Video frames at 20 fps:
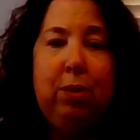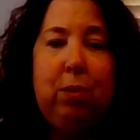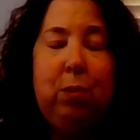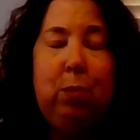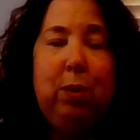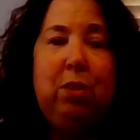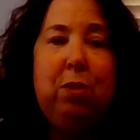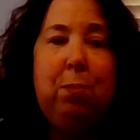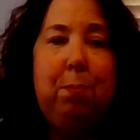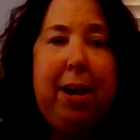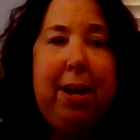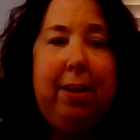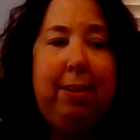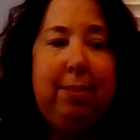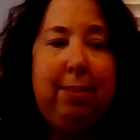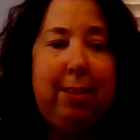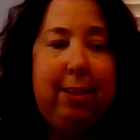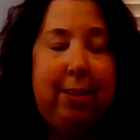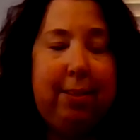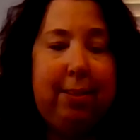which makes
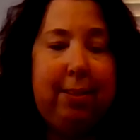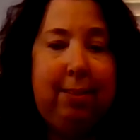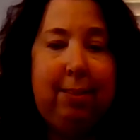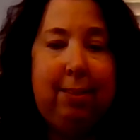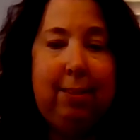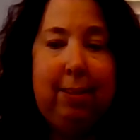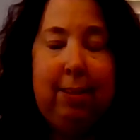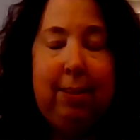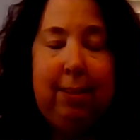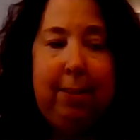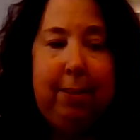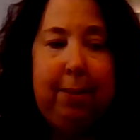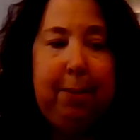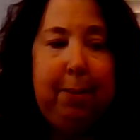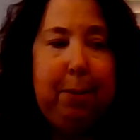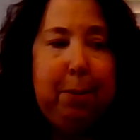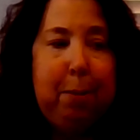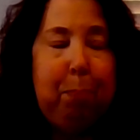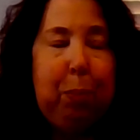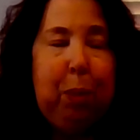this
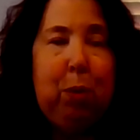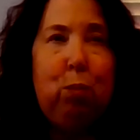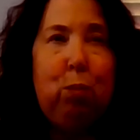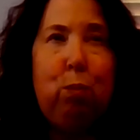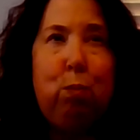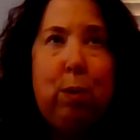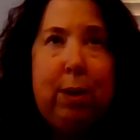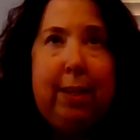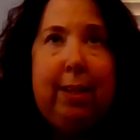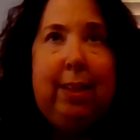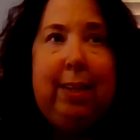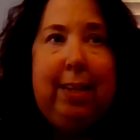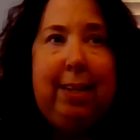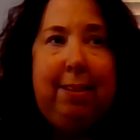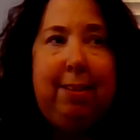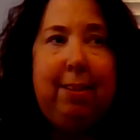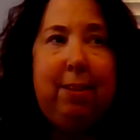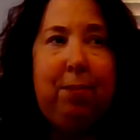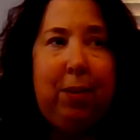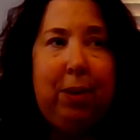really
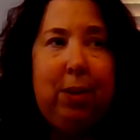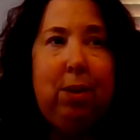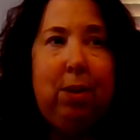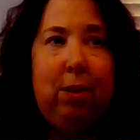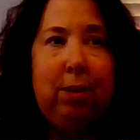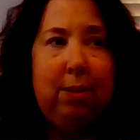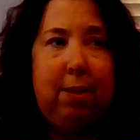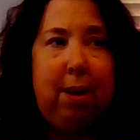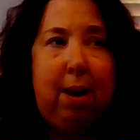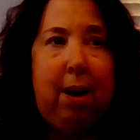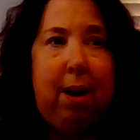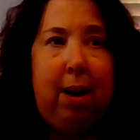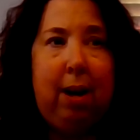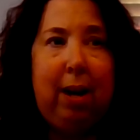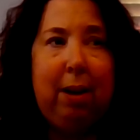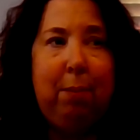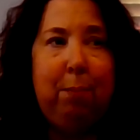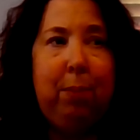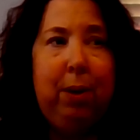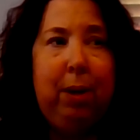difficult
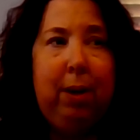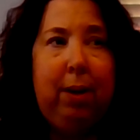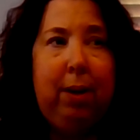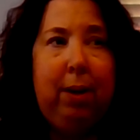time